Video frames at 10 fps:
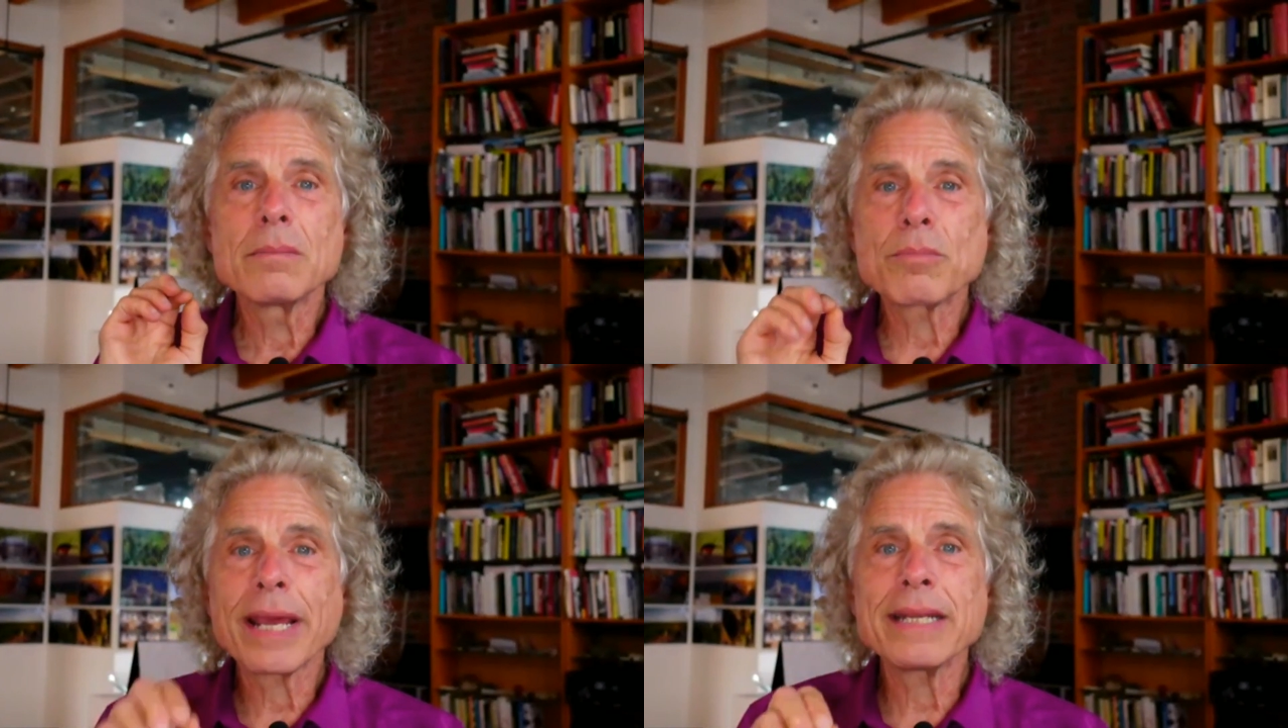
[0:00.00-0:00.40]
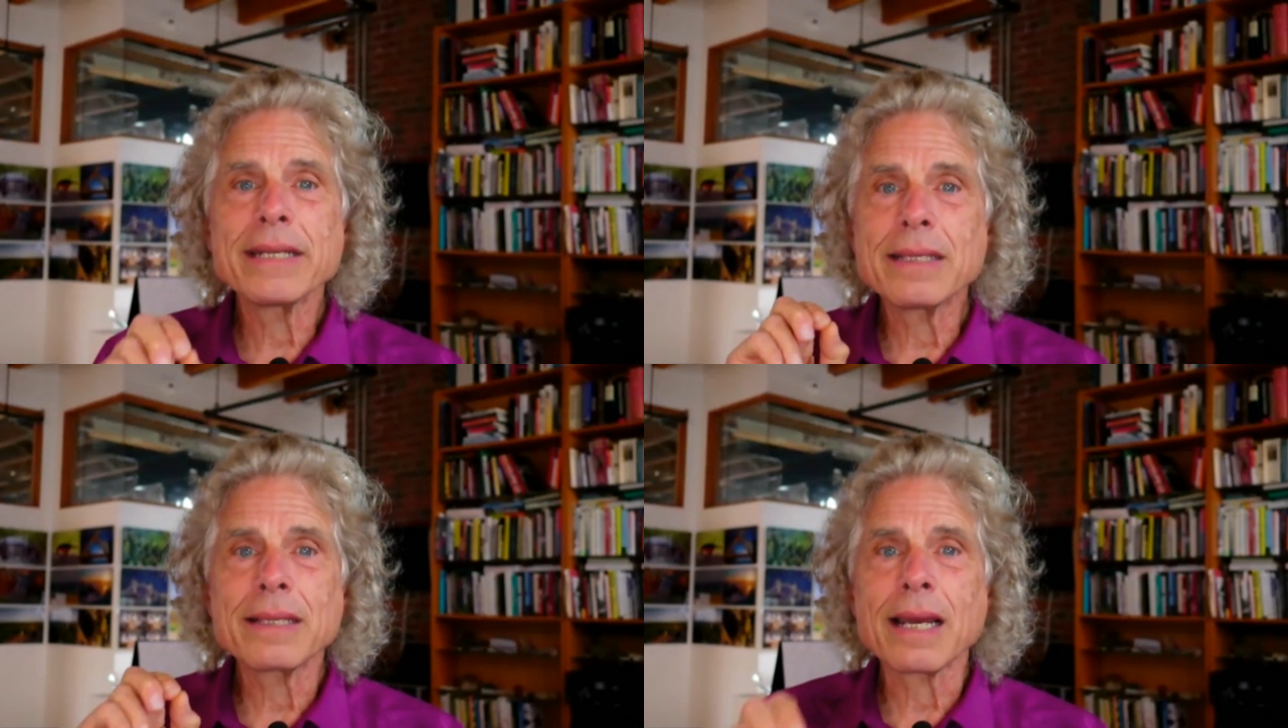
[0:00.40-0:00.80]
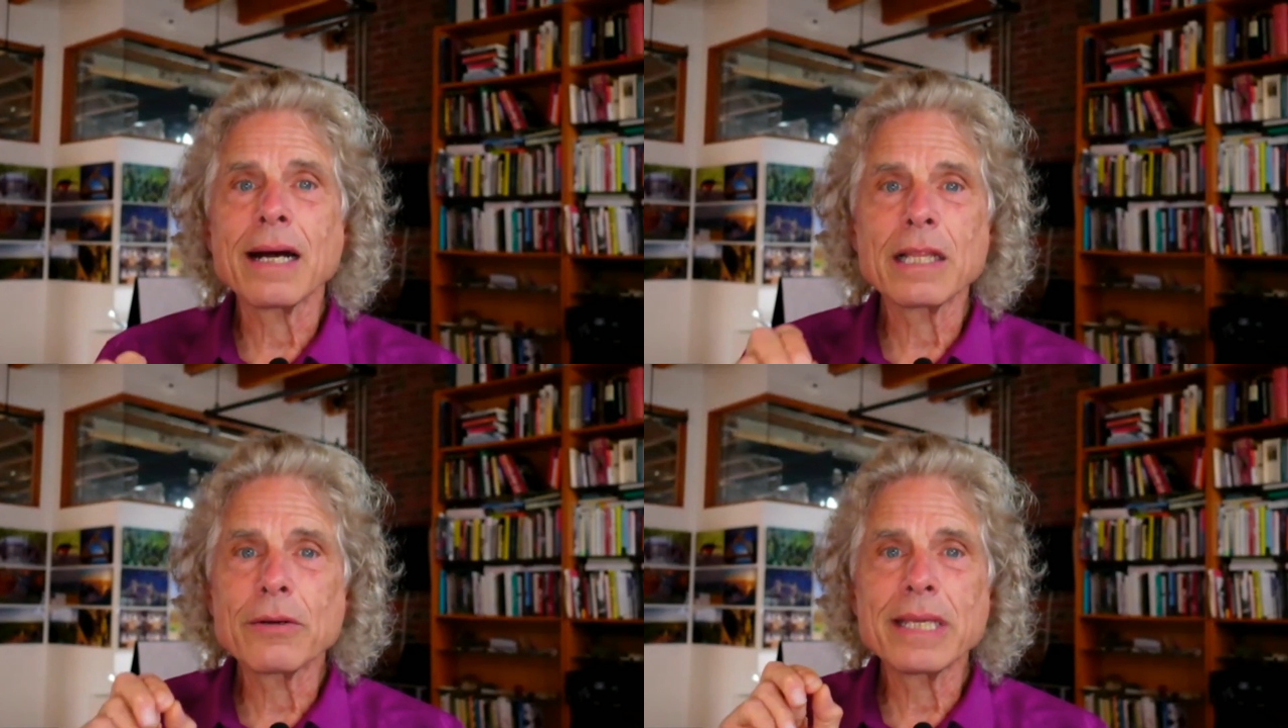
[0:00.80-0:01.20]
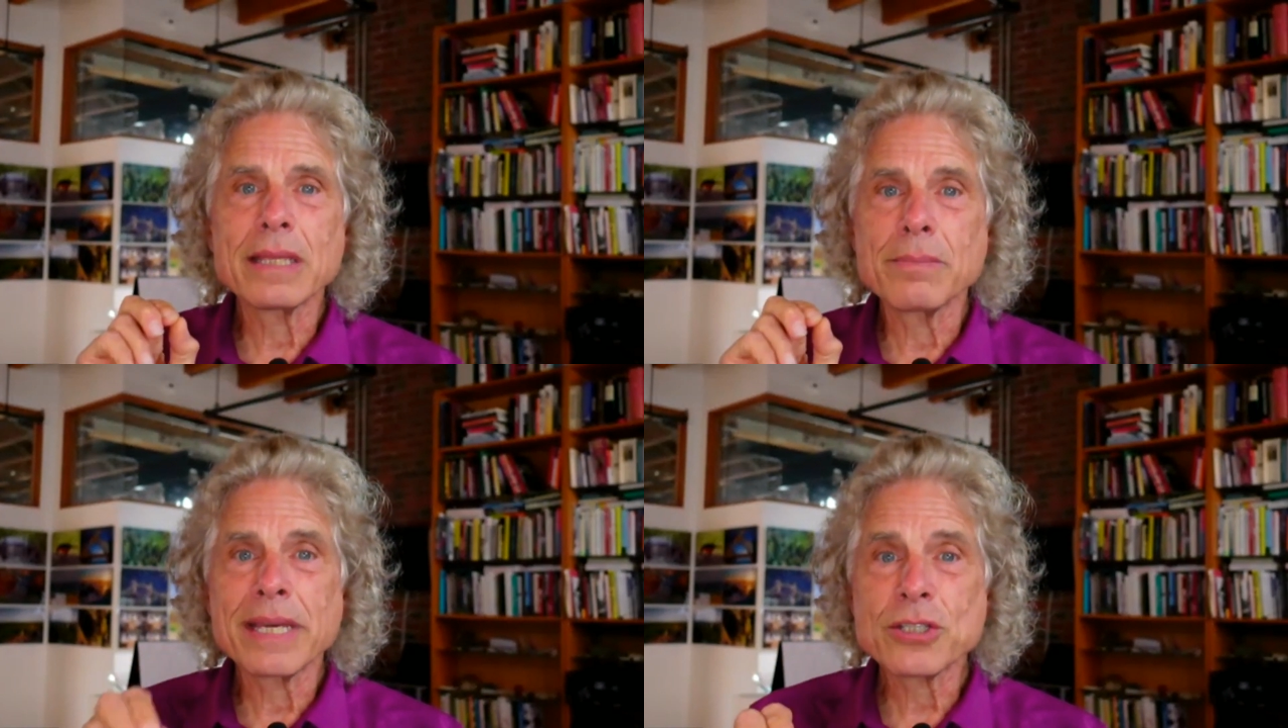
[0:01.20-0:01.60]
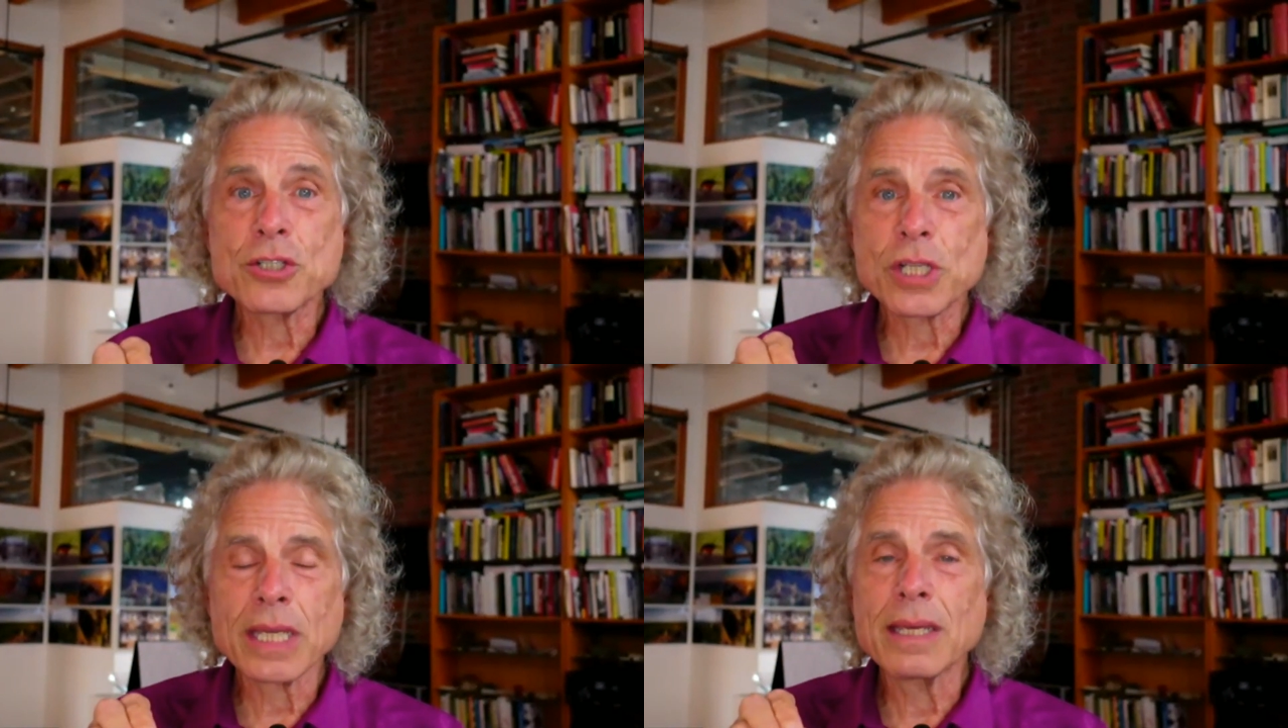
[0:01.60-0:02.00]
branding, the coloring, the
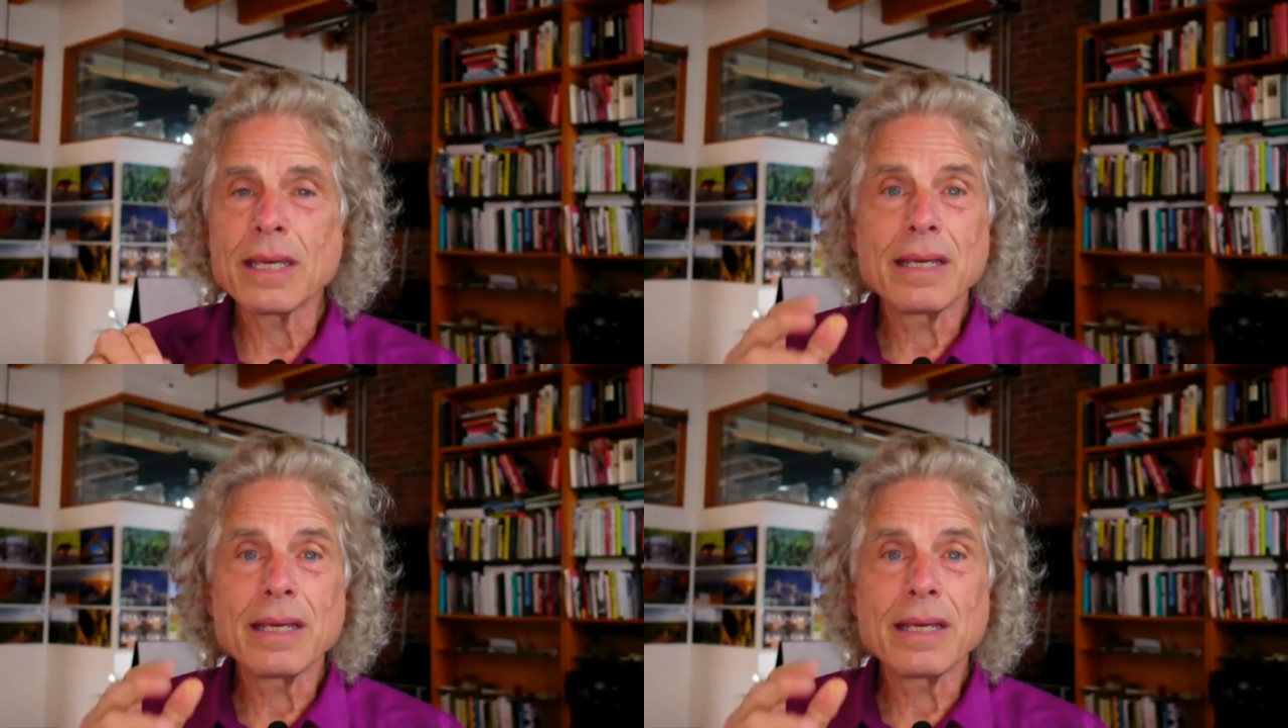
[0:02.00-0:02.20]
messaging,